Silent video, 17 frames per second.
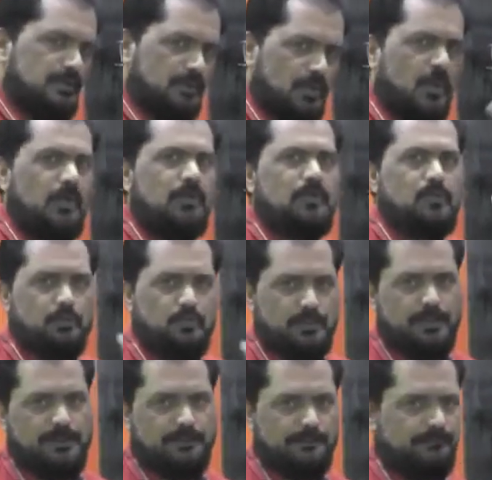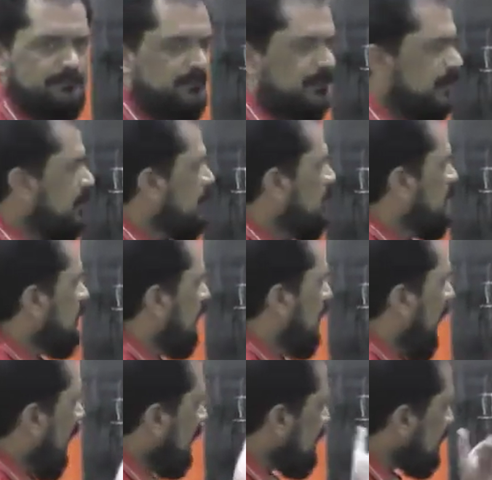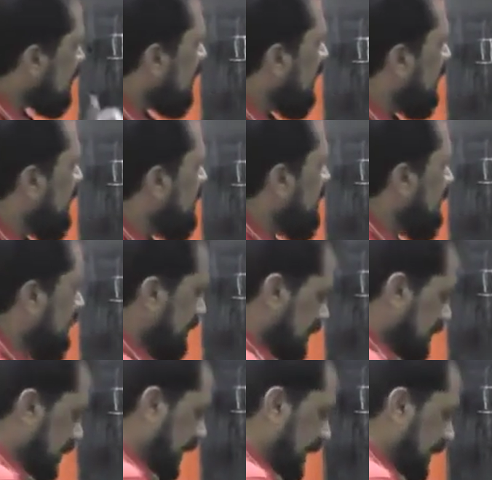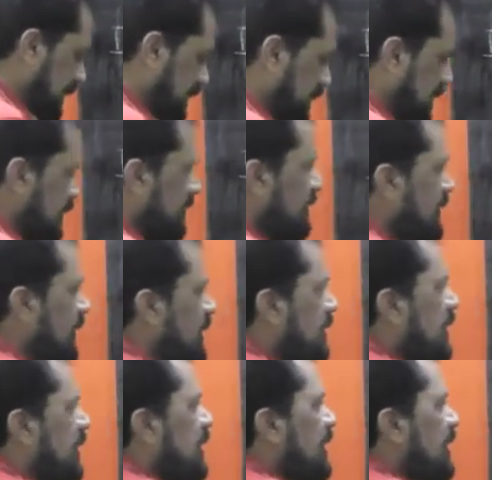non-coding. I said that the